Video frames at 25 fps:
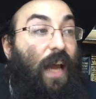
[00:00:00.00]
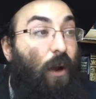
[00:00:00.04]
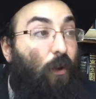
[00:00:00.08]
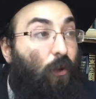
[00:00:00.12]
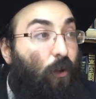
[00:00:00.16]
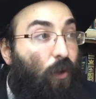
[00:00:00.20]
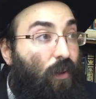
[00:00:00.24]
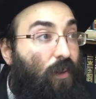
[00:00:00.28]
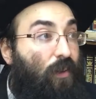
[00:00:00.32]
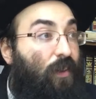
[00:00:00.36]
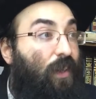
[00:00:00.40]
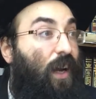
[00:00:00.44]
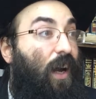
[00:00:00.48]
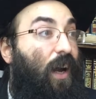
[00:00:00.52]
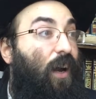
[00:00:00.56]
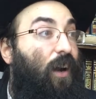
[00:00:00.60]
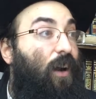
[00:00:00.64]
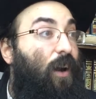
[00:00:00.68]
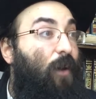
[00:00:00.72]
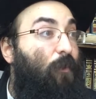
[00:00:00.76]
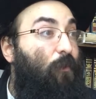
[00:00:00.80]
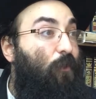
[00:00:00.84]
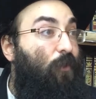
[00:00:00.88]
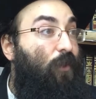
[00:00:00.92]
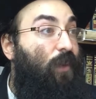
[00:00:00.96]
all the
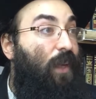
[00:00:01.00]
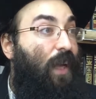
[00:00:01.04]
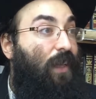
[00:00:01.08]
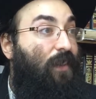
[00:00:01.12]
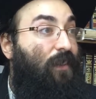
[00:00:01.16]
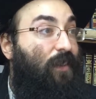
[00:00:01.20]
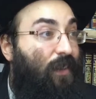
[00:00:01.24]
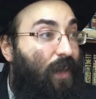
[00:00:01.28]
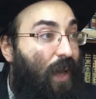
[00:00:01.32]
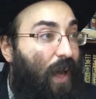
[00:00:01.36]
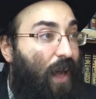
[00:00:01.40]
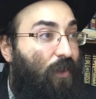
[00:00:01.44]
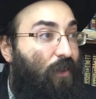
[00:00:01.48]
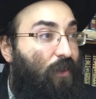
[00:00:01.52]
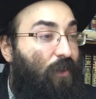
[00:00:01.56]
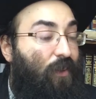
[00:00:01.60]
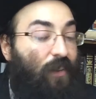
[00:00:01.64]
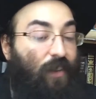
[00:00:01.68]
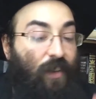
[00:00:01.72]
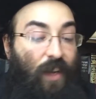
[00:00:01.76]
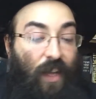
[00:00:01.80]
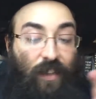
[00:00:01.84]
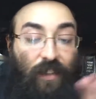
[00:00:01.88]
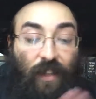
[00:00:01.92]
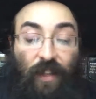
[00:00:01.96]
Chacham will get
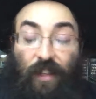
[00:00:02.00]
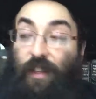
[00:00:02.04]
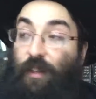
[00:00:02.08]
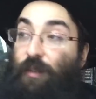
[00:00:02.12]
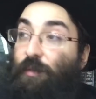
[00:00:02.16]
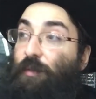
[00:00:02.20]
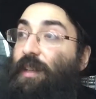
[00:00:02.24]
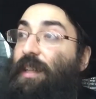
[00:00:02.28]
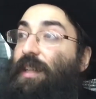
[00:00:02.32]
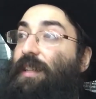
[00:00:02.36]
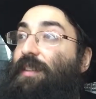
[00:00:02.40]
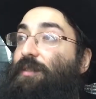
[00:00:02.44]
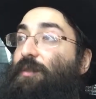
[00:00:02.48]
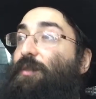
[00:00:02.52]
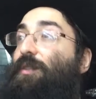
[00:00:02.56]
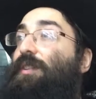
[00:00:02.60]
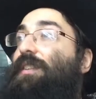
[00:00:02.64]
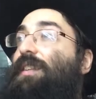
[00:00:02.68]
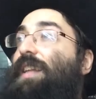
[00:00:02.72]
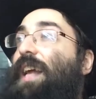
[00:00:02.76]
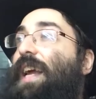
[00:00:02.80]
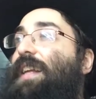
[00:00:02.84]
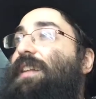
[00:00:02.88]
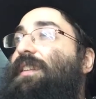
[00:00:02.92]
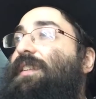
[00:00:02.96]
together and they'll agree to
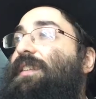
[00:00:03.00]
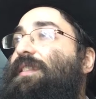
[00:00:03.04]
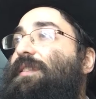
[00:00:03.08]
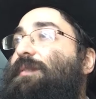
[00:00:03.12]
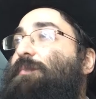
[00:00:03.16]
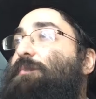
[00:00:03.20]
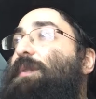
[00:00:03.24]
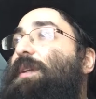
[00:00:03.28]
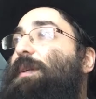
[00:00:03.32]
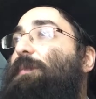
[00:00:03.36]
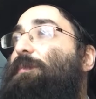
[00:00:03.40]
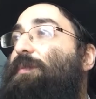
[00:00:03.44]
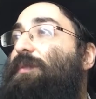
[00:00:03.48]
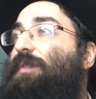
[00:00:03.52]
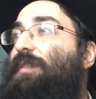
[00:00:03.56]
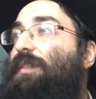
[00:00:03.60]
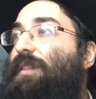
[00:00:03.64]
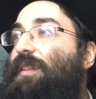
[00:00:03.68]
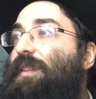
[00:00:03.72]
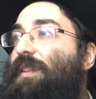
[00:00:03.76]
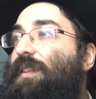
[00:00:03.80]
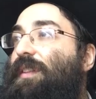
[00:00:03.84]
ordain these people.